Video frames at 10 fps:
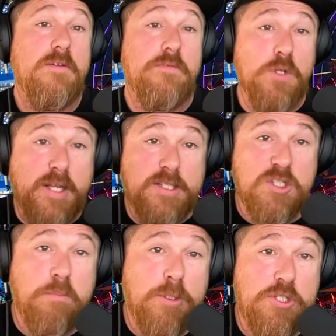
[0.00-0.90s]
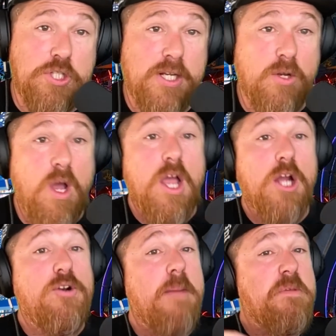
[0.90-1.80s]
If you'd like to support the channel,
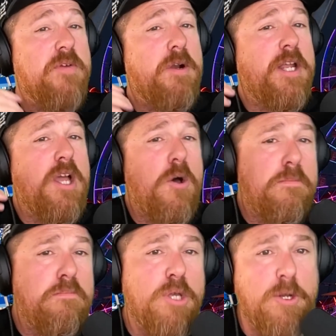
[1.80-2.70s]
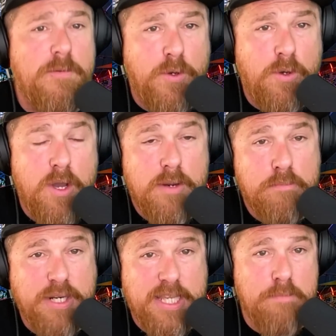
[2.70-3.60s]
grab your very own beautiful
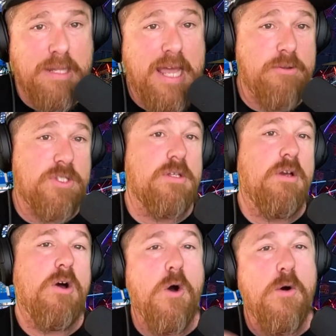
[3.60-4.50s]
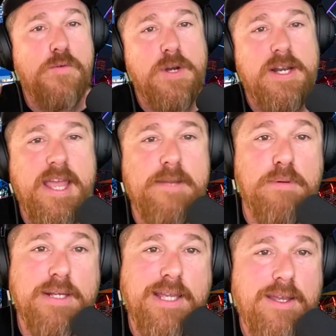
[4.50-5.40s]
Bricky blouse over at Hey
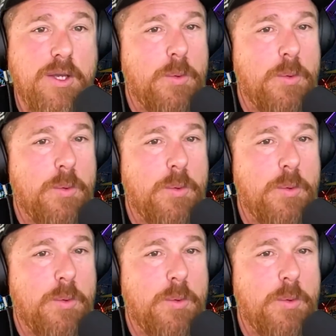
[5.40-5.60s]
Bricky.